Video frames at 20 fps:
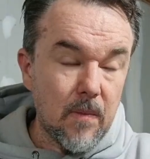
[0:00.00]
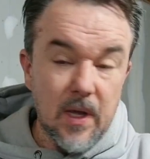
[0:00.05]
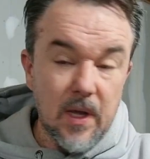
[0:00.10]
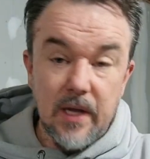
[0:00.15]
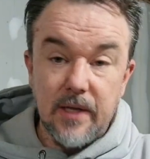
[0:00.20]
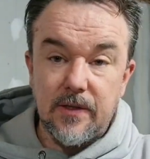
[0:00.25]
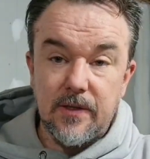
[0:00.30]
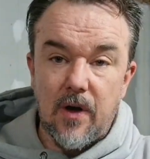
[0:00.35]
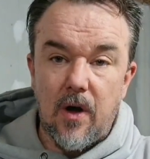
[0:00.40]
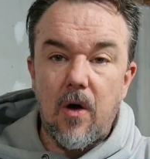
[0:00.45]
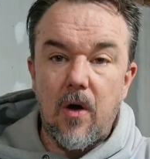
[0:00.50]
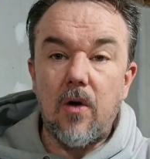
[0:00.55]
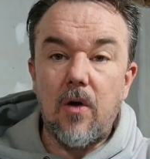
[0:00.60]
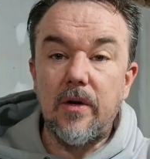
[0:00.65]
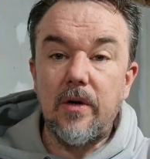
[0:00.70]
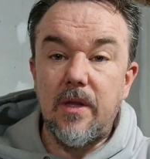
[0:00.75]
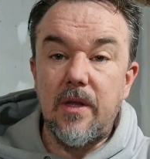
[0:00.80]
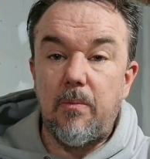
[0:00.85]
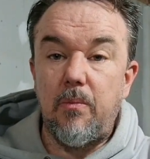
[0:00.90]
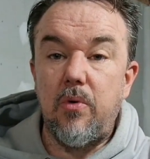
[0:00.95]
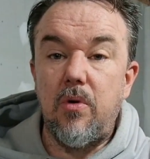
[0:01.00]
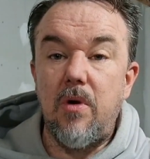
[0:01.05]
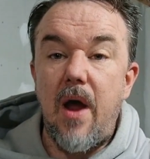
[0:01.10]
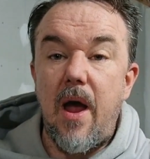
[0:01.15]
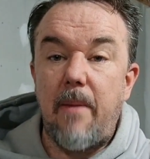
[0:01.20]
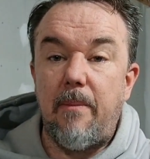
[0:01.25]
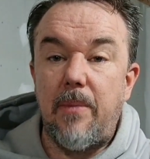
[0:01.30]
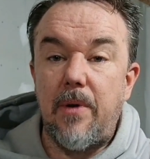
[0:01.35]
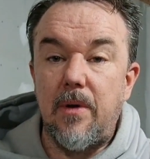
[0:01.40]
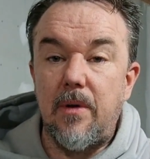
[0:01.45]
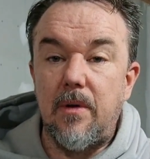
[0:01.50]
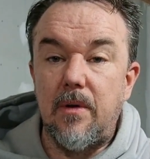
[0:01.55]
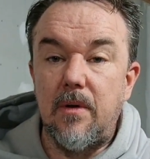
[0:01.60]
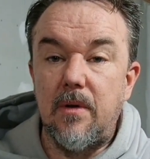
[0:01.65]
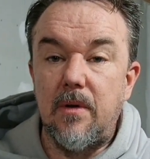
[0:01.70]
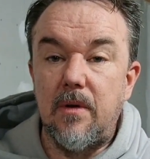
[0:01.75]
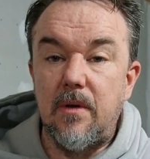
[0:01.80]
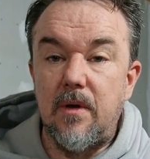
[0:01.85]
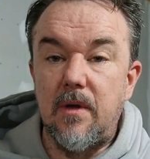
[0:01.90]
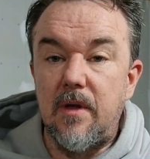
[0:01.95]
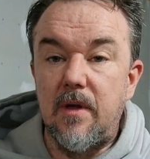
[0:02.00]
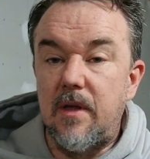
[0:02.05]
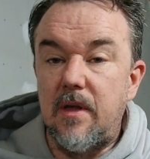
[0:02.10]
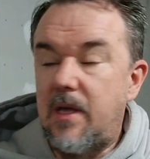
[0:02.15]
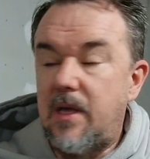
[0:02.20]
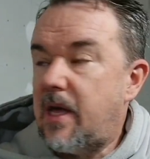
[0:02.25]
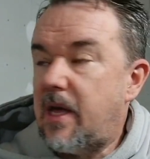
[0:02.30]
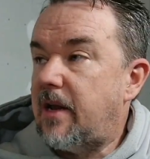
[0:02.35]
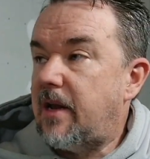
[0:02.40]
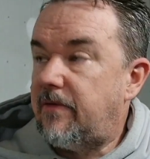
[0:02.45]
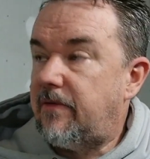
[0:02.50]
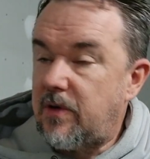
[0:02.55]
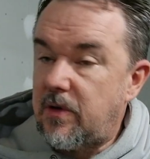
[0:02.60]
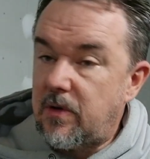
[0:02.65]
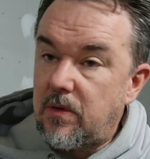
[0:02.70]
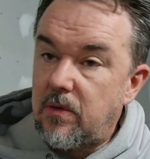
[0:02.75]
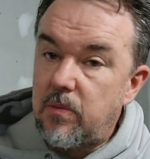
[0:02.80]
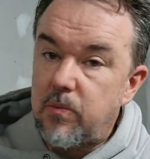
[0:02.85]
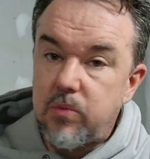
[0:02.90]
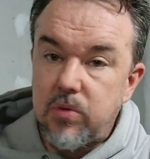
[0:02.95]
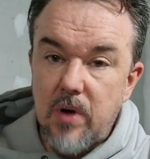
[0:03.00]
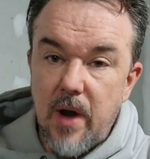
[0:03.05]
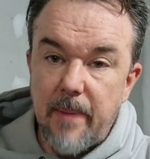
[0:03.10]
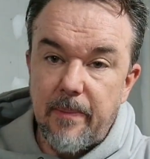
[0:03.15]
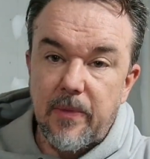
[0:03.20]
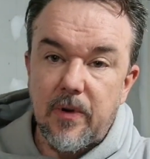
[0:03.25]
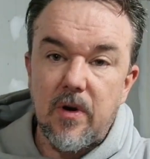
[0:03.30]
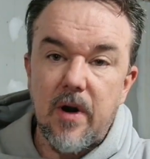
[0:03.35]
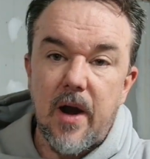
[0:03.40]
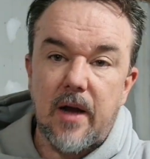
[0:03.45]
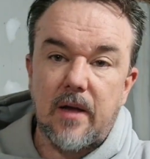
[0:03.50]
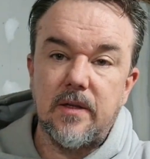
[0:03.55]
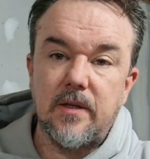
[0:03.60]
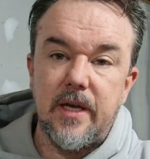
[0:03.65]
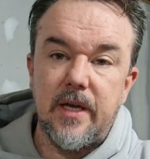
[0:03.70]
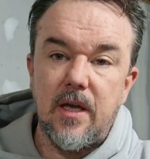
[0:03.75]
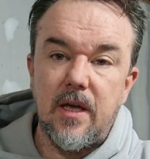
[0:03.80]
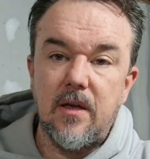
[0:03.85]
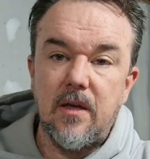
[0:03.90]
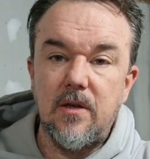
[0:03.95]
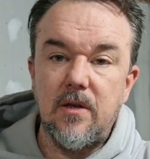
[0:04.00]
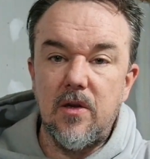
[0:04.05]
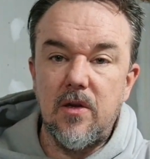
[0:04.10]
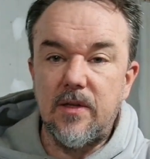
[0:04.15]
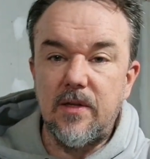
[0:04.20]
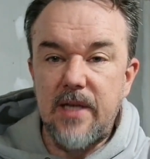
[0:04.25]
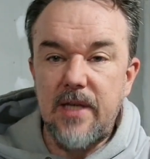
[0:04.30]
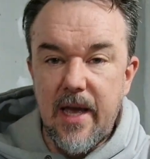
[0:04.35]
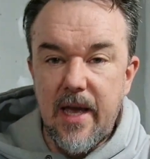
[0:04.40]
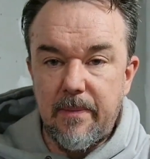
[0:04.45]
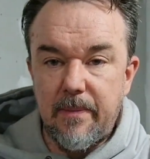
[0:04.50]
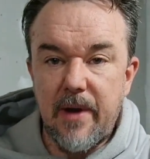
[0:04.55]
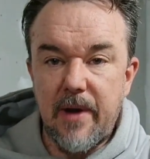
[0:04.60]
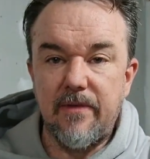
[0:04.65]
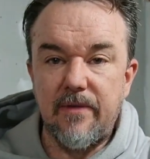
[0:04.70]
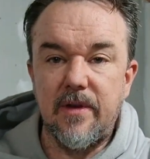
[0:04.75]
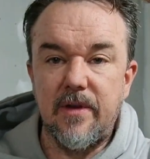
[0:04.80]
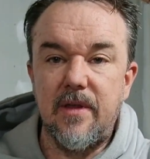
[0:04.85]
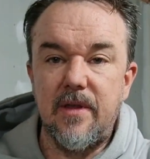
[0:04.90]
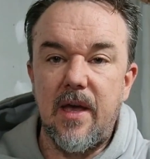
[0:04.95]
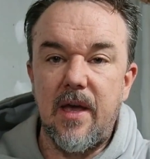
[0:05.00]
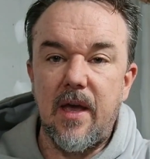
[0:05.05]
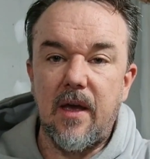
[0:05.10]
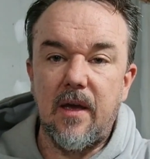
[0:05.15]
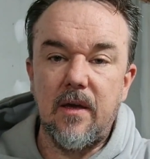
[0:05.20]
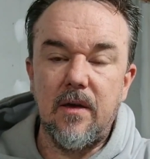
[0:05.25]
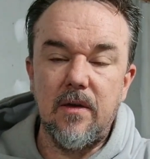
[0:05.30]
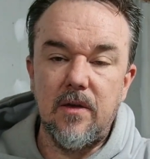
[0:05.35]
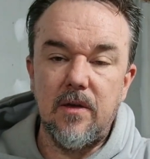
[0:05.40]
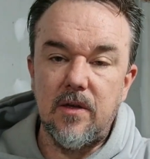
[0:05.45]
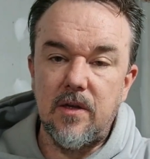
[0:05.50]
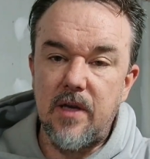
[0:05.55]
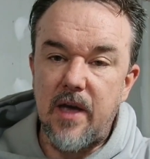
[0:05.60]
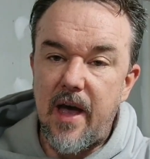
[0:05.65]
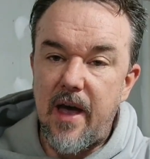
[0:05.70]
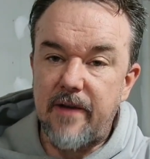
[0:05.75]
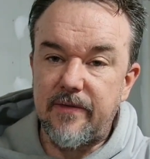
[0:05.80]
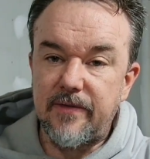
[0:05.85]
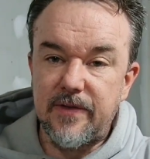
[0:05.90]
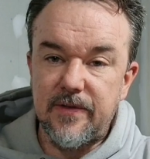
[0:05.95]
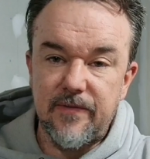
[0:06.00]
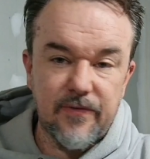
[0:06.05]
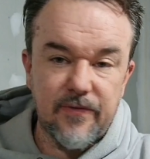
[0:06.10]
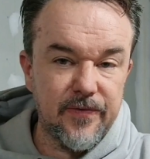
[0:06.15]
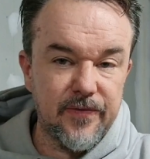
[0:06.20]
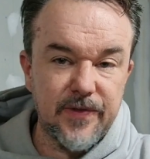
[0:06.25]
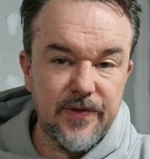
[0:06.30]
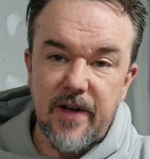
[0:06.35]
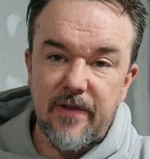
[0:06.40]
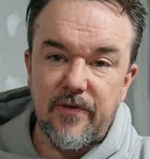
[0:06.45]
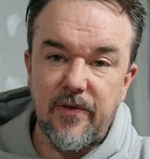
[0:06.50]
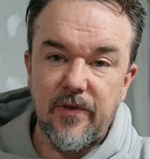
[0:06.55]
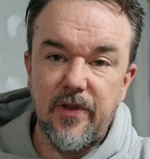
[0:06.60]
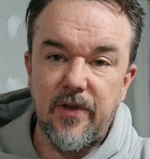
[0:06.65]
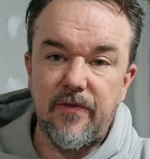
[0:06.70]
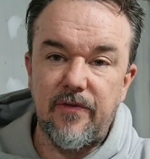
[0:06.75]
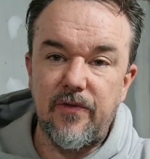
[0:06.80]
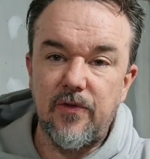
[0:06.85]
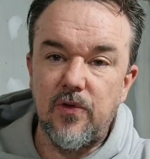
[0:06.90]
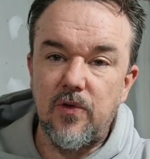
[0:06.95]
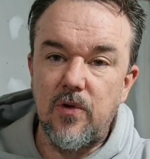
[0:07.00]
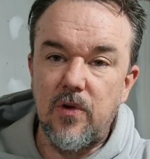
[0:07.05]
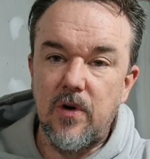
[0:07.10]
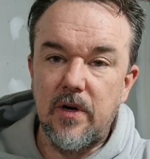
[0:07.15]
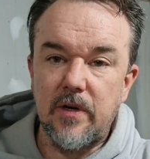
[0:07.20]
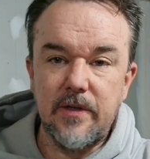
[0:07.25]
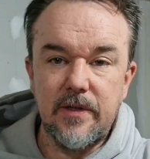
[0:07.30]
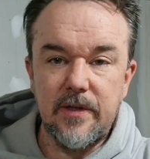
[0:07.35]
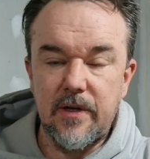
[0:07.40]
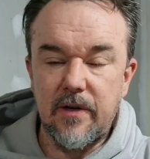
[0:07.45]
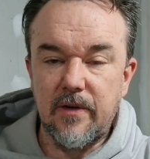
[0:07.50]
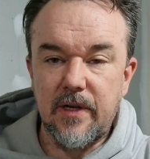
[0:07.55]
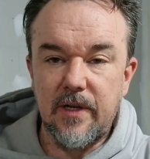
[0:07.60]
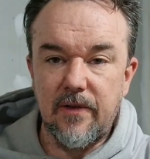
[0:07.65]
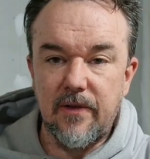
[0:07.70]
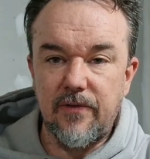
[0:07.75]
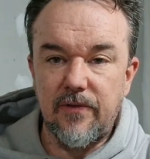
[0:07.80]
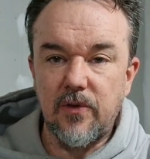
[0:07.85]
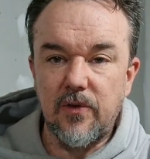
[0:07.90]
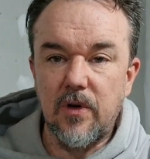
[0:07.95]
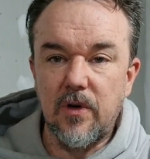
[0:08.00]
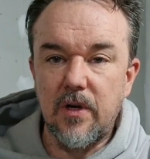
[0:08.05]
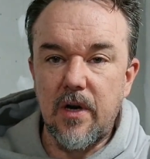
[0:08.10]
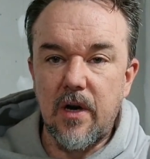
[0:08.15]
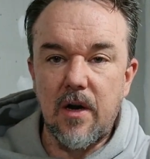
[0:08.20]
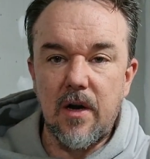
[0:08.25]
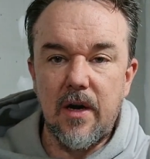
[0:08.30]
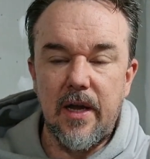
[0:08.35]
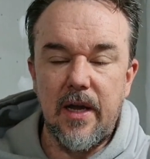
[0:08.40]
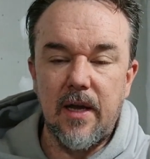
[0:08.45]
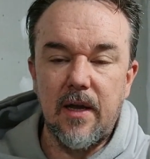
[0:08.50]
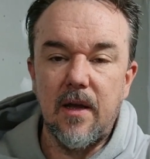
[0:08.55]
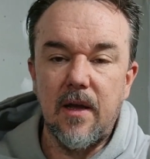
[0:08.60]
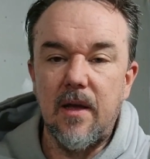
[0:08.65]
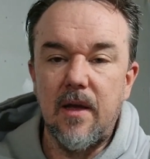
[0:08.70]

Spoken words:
It's all in the prep. And if you prep correctly, you tape everything, you have stuff on the floor so you don't get the floor dirty,